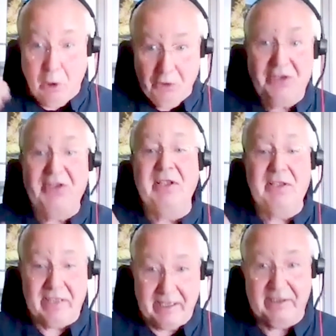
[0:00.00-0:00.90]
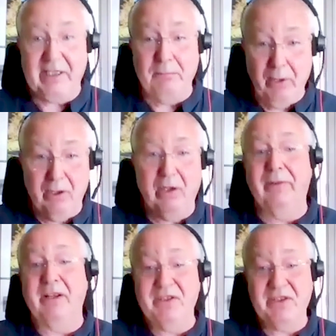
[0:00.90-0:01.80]
us sending
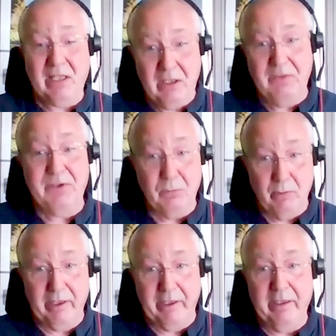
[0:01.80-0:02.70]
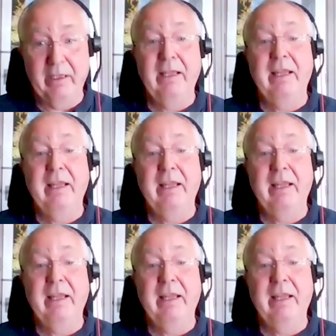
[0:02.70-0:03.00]
part of ourselves away